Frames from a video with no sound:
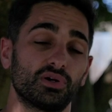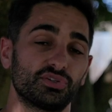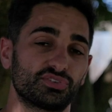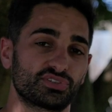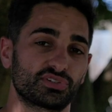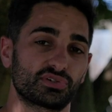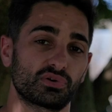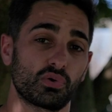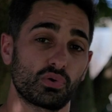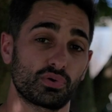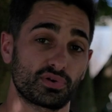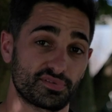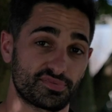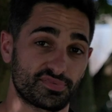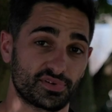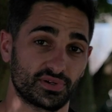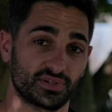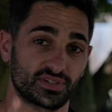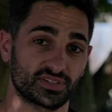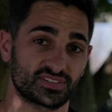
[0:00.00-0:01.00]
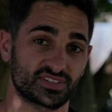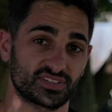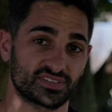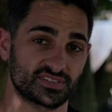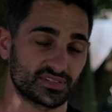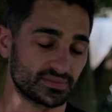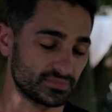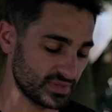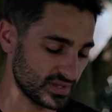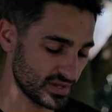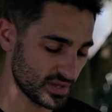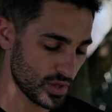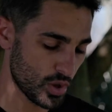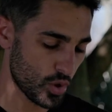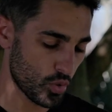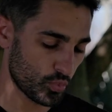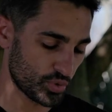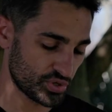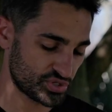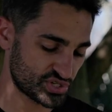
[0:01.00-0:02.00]
motor autofocus system,
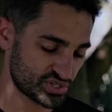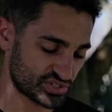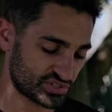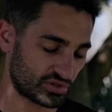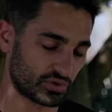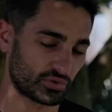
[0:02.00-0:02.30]
which is